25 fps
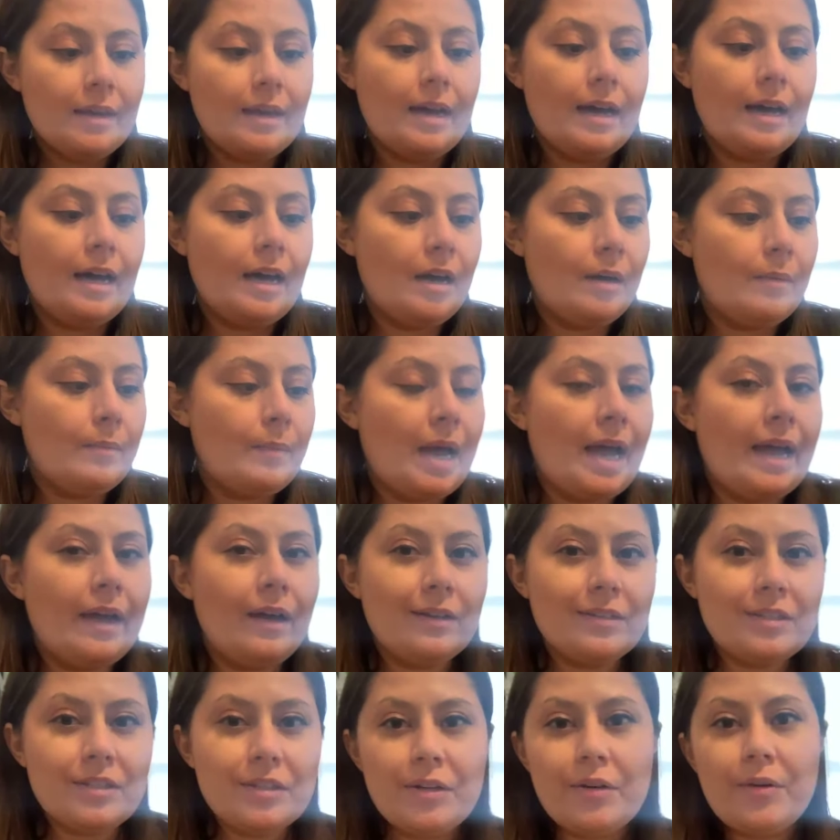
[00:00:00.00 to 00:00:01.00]
I
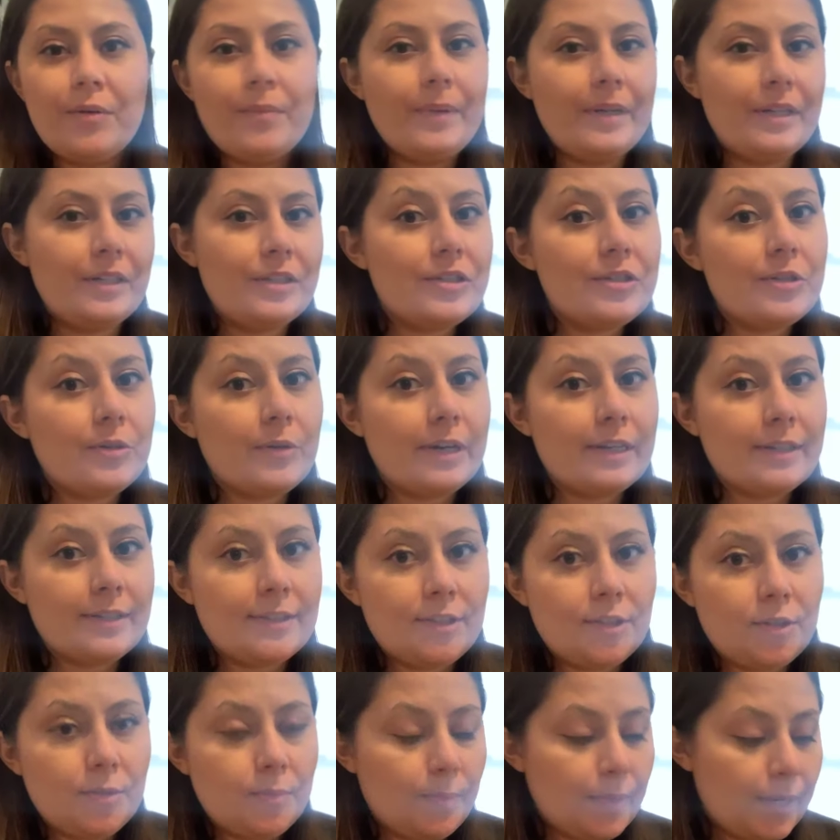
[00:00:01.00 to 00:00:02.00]
also made sure
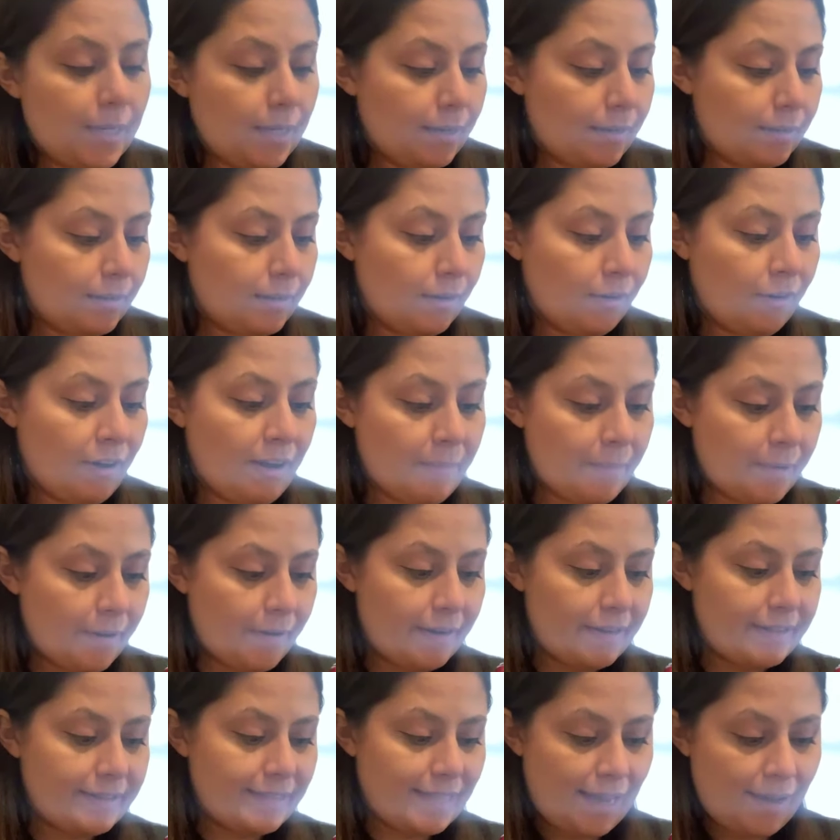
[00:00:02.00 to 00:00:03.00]
to pick the
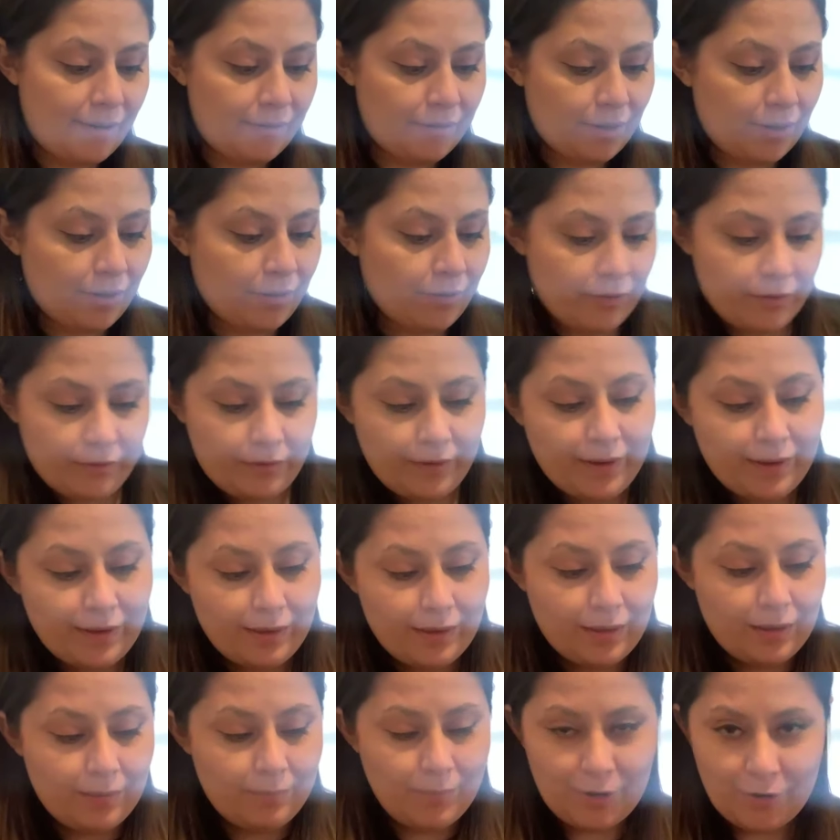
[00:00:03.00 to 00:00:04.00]
cranberries out of
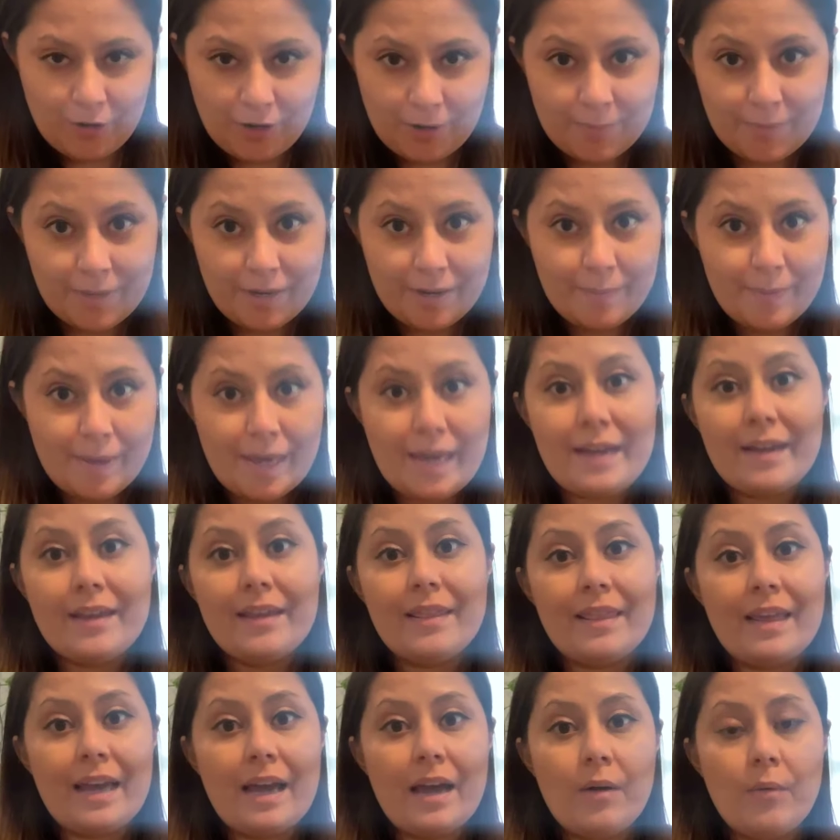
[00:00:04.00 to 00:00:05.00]
my cranberry bag
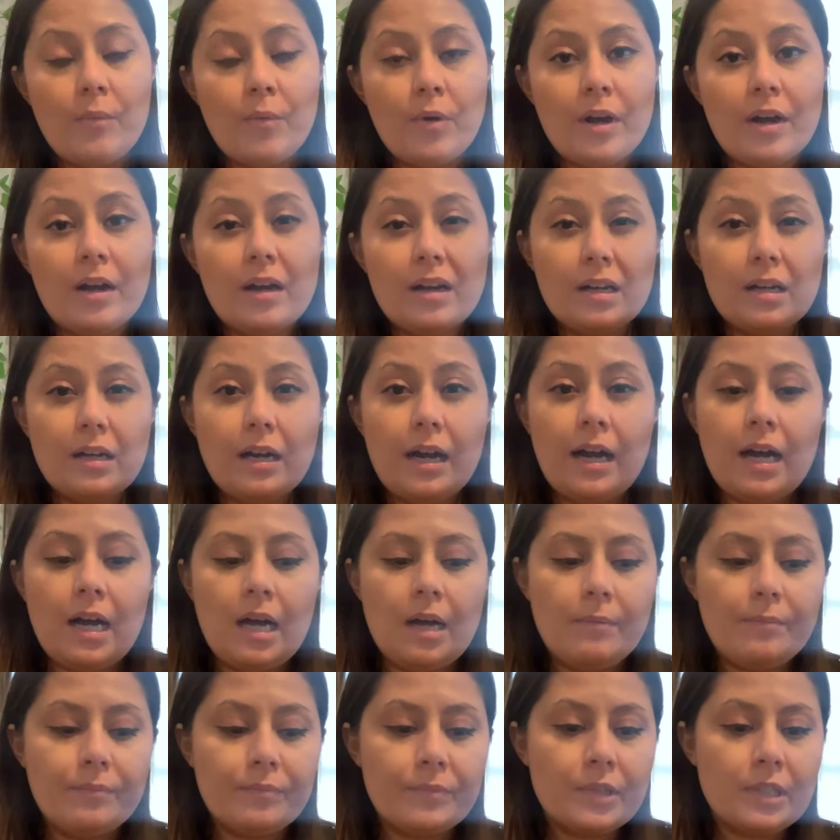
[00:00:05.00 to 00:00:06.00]
that were
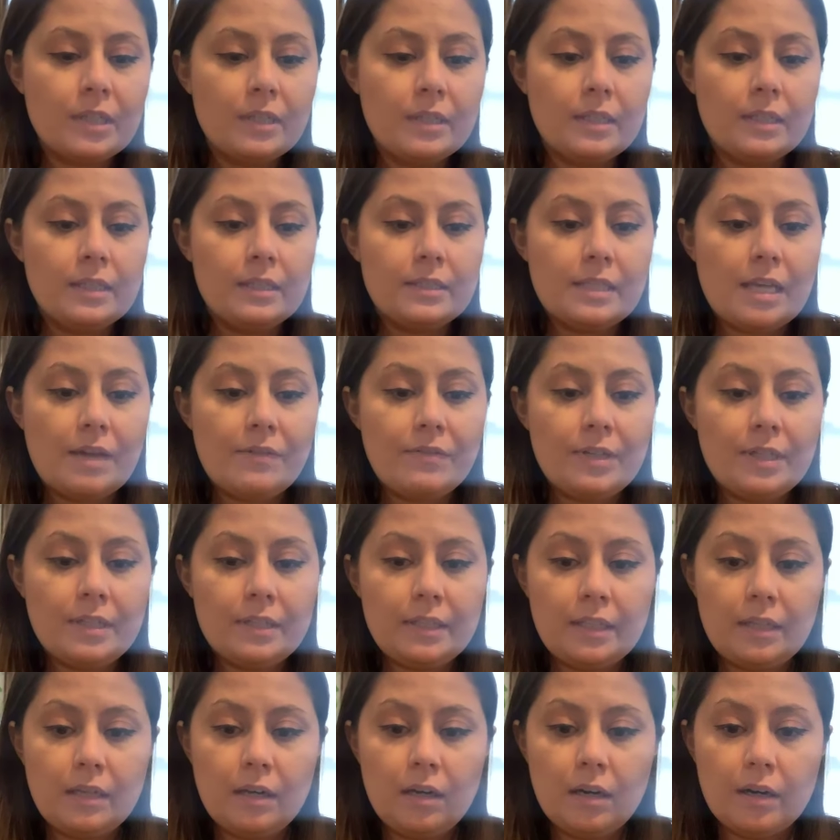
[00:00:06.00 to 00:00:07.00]

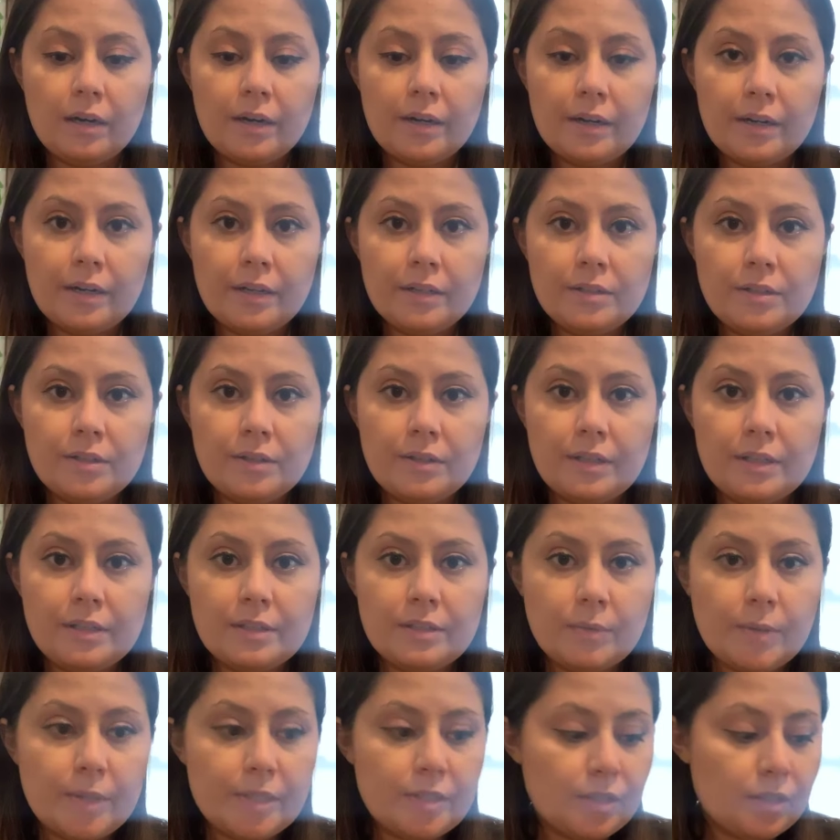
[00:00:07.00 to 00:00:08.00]
definitely harder. So these
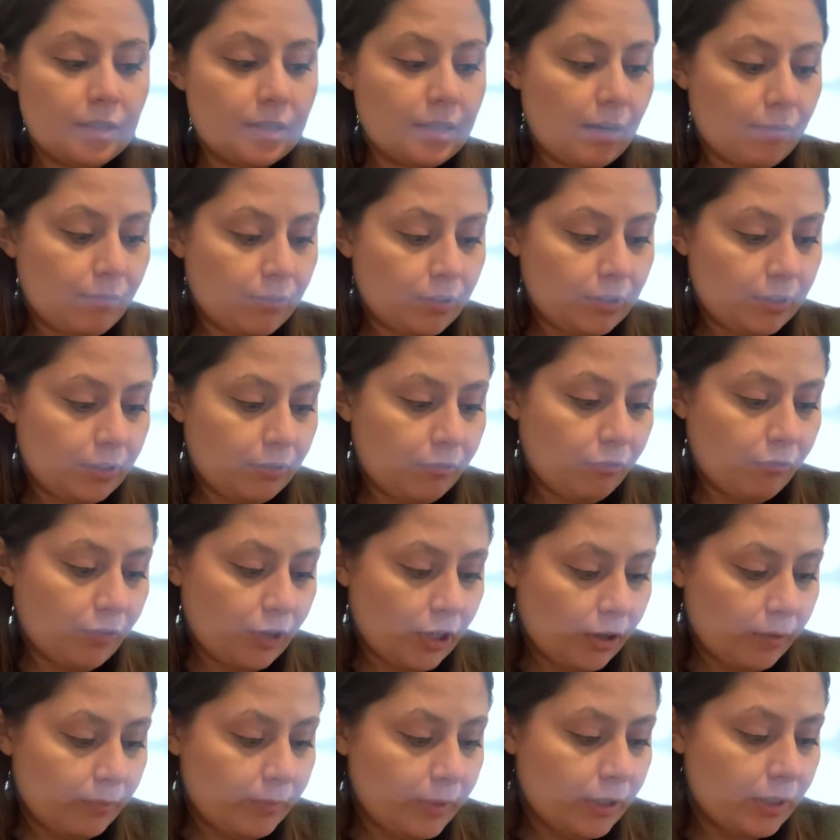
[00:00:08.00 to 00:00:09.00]
ones are definitely
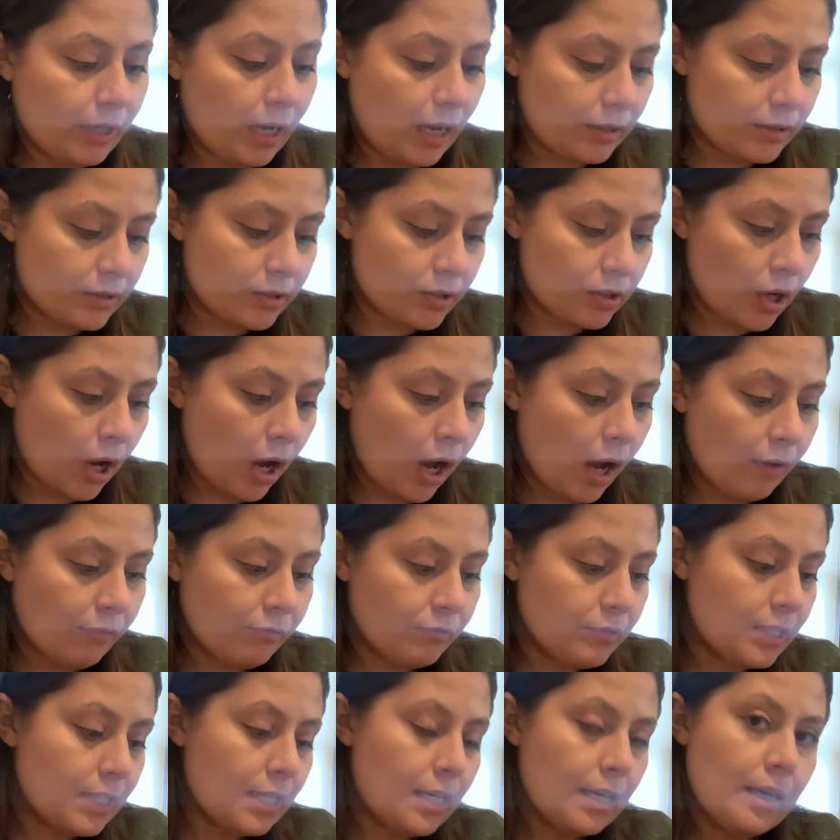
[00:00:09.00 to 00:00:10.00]
firm. They're not
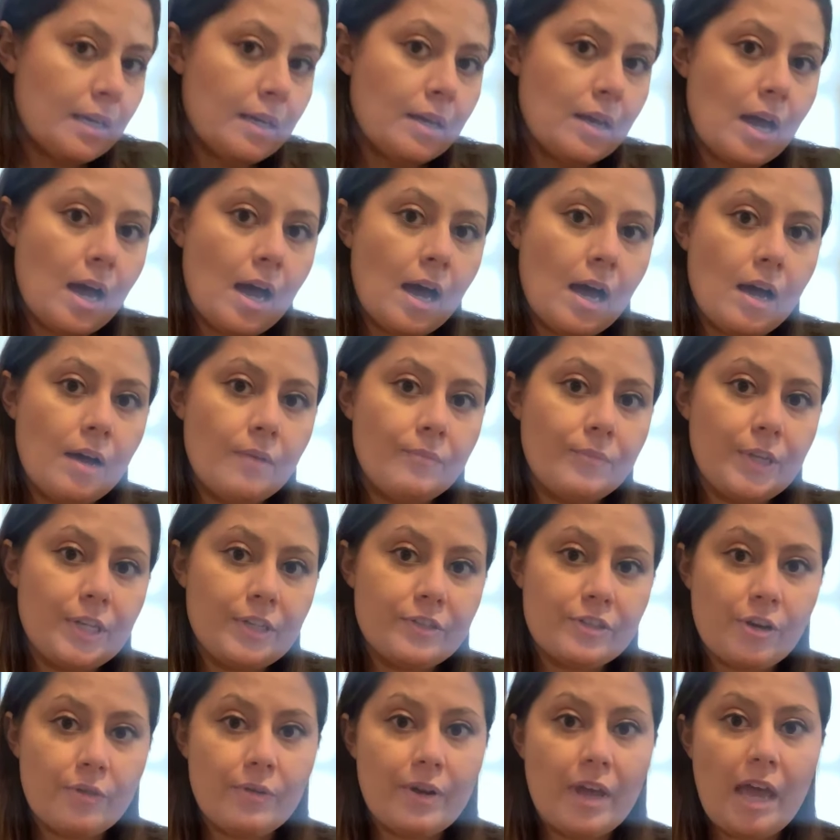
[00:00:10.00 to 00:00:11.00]
soft. They
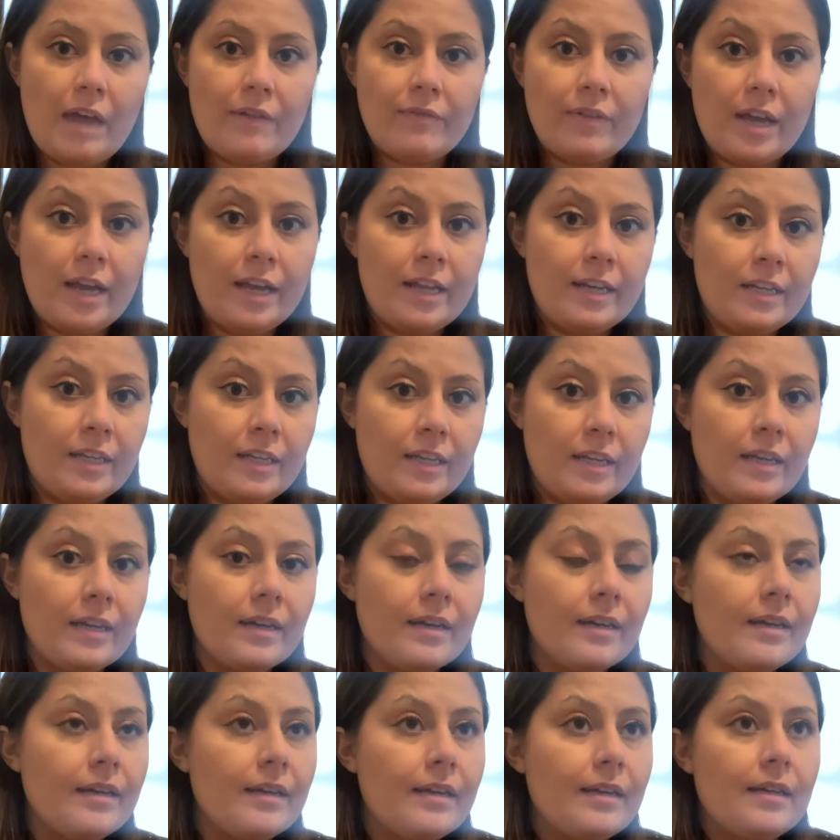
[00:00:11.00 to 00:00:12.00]
don't have
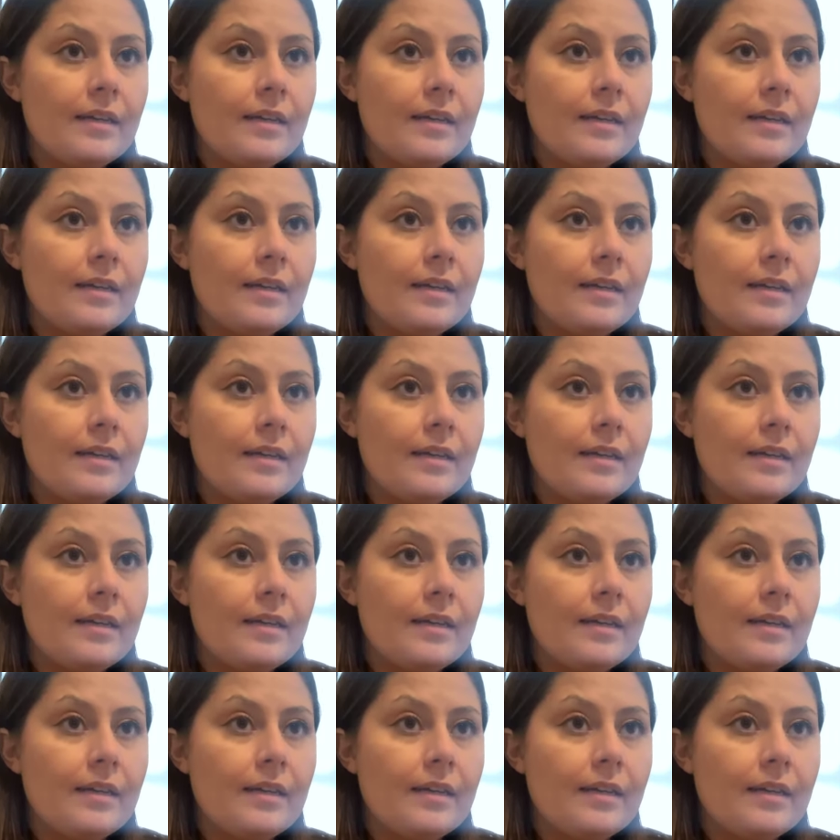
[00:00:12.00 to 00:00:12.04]
any,